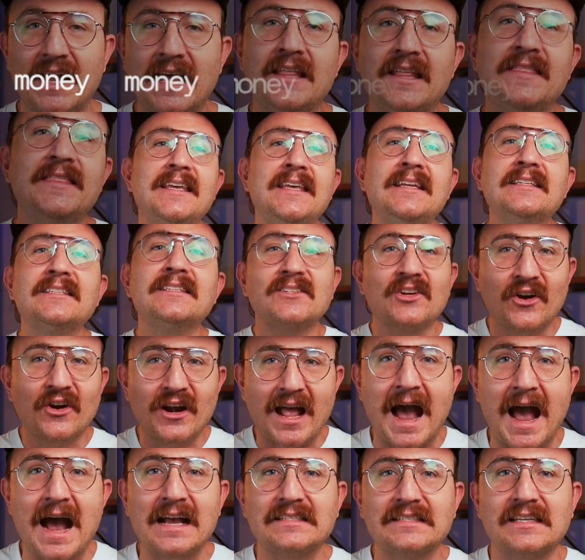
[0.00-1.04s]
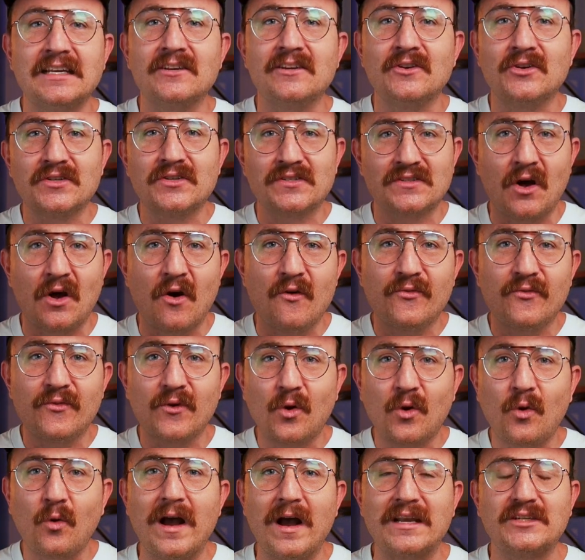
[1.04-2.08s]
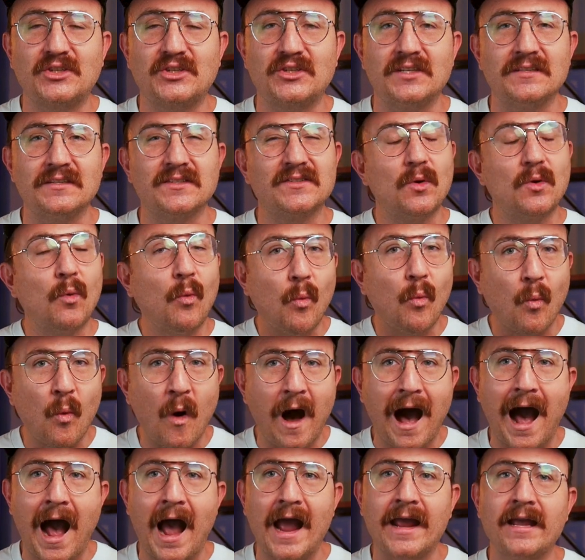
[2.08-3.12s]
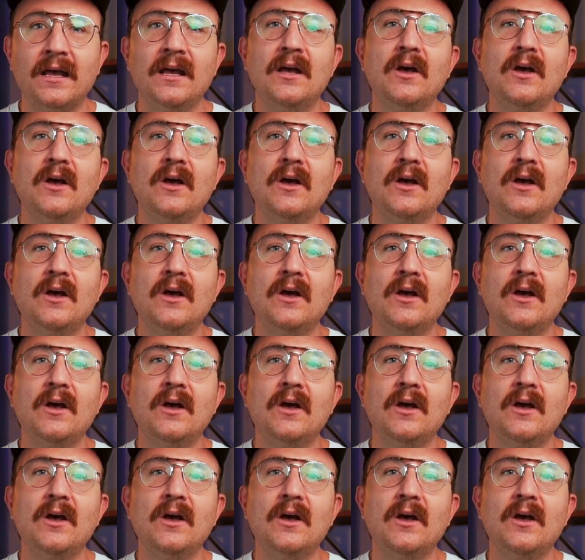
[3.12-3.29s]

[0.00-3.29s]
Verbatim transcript: And then start asking yourself questions. Why?